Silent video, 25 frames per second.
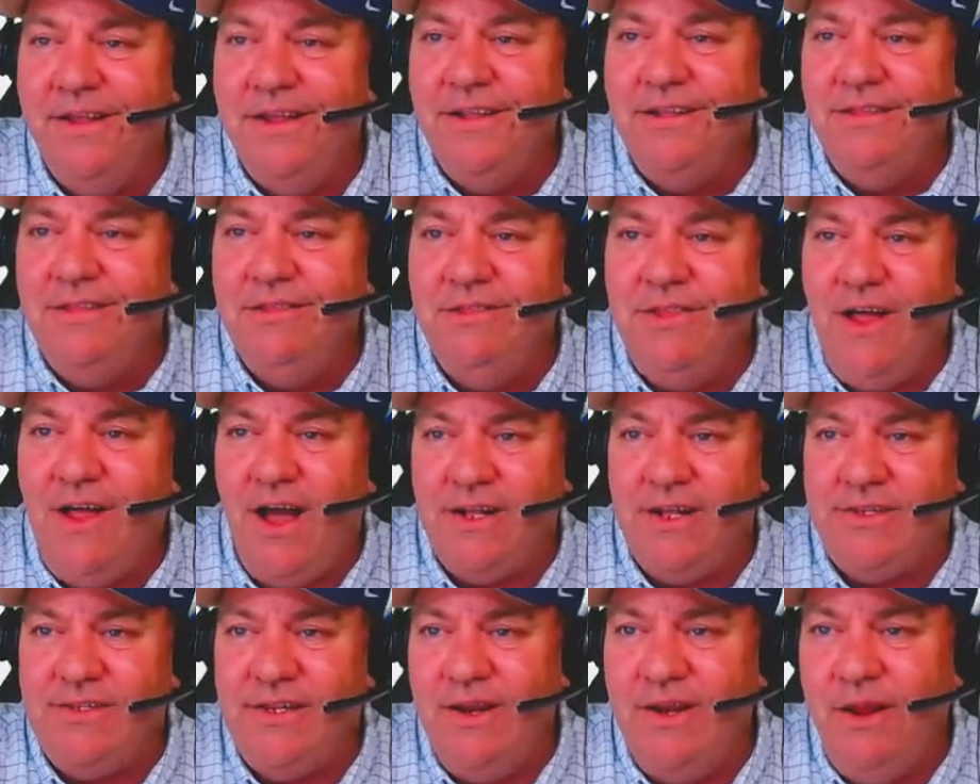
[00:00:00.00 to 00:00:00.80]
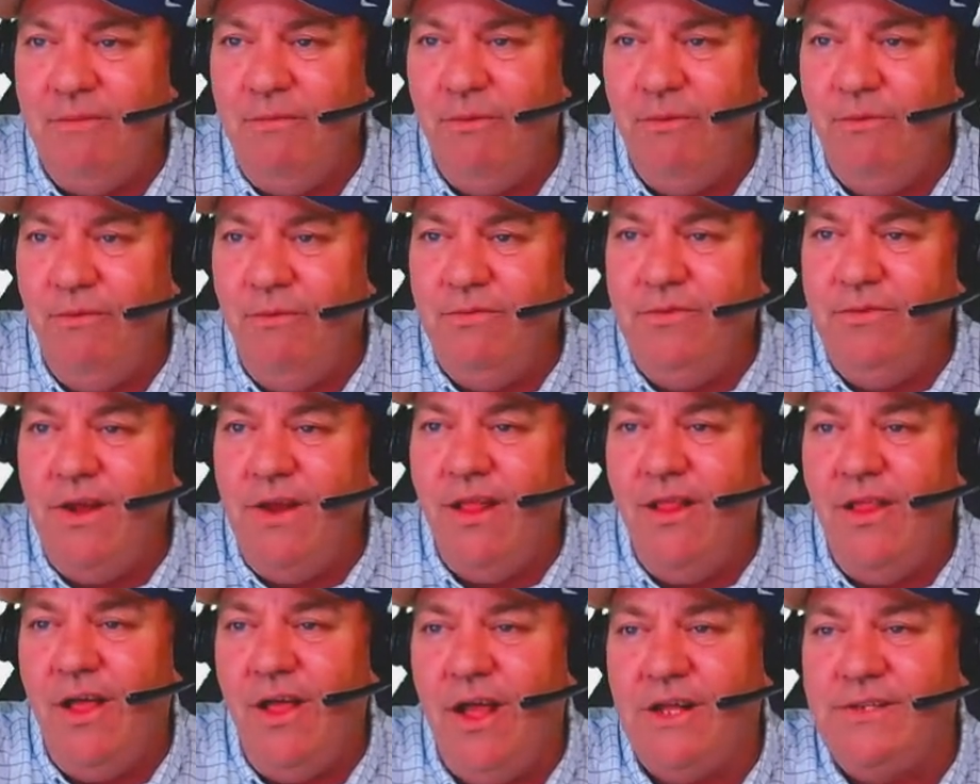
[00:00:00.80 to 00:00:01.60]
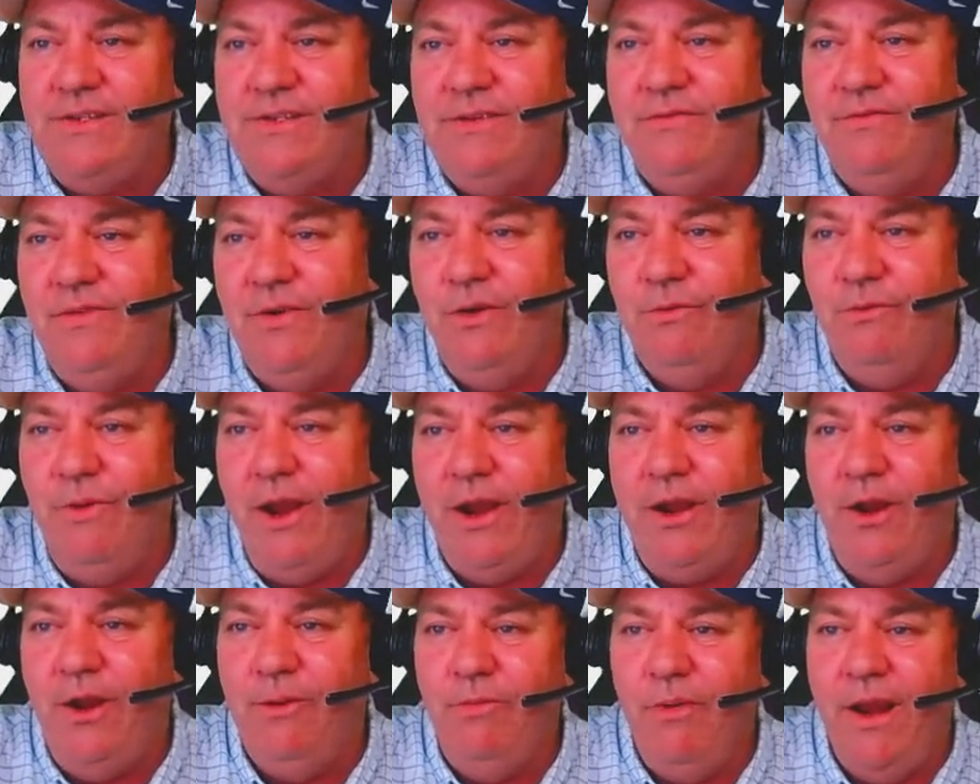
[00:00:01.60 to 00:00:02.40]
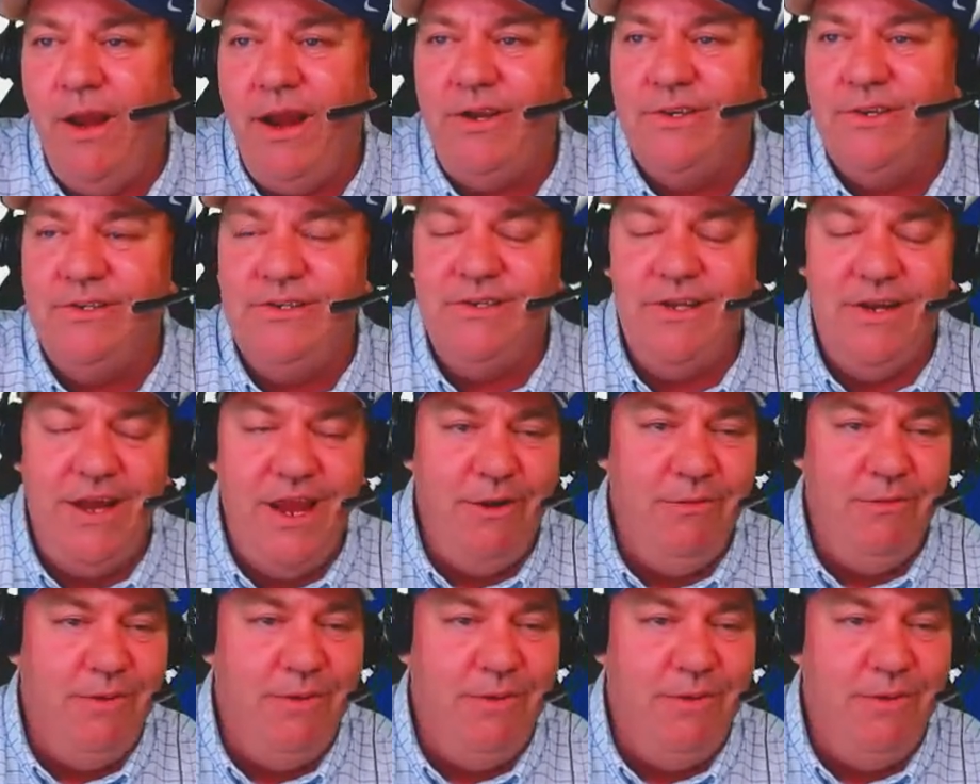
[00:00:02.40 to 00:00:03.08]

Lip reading: Lots of record breakers today.